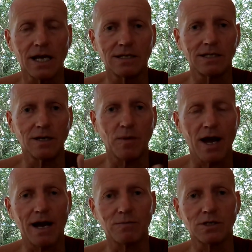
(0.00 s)
and see
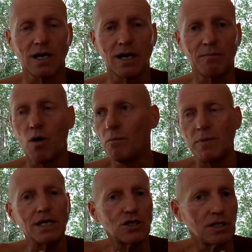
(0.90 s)
perhaps on
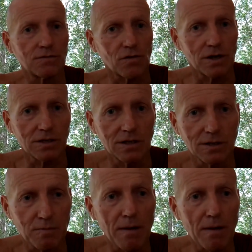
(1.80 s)
beaches, for instance,